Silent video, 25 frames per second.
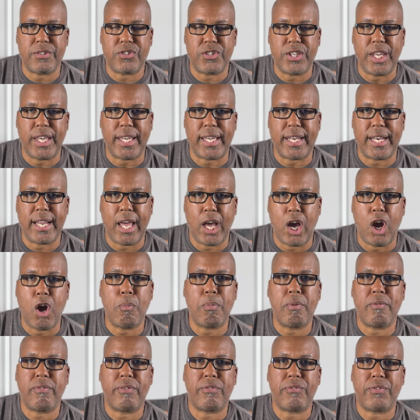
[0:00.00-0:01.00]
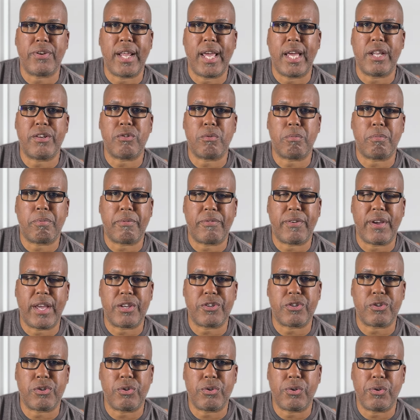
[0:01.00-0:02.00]
seeking the help of a financial
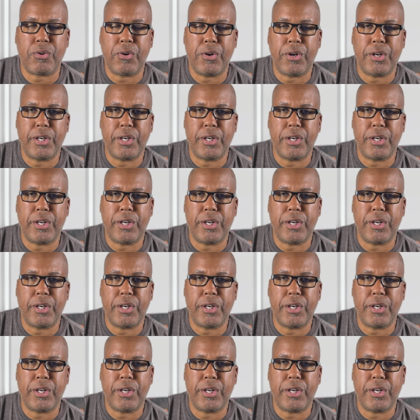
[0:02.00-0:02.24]
professional.